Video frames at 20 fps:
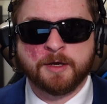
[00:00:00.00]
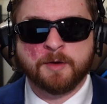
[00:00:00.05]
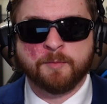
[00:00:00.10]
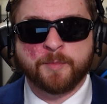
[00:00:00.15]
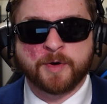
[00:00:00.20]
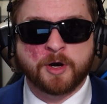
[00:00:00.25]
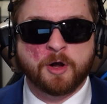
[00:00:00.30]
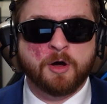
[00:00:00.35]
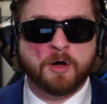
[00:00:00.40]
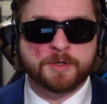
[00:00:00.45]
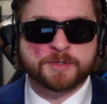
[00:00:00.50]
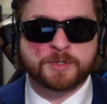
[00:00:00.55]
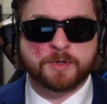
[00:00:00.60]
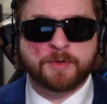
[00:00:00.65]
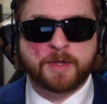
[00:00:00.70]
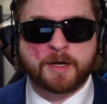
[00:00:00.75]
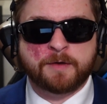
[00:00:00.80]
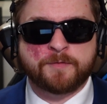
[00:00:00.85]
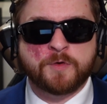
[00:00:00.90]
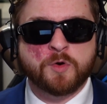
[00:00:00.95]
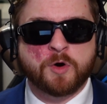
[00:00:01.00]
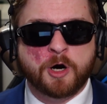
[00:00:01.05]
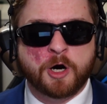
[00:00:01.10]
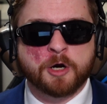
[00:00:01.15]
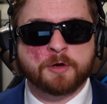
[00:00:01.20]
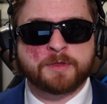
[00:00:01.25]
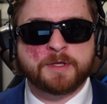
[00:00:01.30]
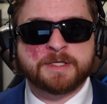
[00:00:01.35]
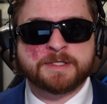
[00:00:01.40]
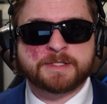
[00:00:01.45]
but also that if you
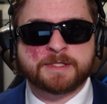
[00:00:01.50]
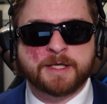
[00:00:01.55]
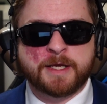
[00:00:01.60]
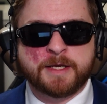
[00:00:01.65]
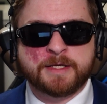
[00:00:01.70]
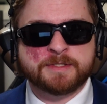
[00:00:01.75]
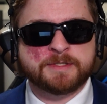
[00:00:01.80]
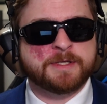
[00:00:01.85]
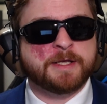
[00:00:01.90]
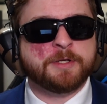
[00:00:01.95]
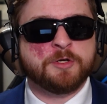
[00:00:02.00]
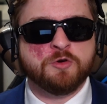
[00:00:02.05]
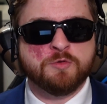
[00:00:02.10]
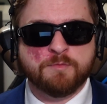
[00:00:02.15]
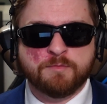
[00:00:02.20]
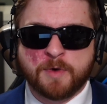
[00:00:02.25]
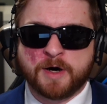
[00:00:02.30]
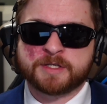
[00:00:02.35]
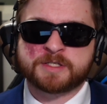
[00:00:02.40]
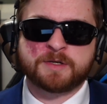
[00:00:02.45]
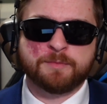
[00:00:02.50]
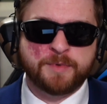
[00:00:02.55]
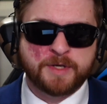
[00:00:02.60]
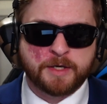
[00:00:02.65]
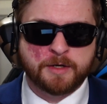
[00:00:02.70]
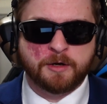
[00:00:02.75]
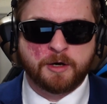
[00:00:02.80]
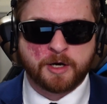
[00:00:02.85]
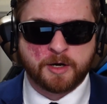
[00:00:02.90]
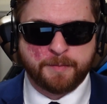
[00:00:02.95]
are these things, then you must be
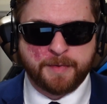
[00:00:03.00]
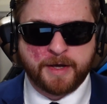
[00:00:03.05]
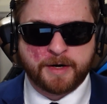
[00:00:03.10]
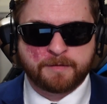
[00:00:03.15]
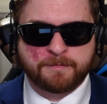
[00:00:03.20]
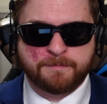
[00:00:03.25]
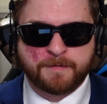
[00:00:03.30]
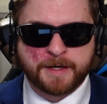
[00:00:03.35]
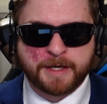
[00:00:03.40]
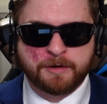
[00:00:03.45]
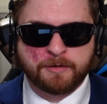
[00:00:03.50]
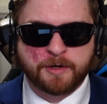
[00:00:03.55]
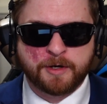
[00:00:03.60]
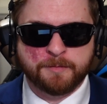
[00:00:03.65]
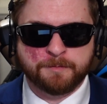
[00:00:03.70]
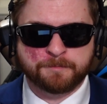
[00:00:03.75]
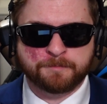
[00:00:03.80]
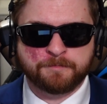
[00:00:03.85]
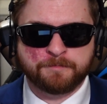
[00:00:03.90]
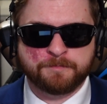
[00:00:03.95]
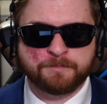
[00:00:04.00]
an automatic firearm.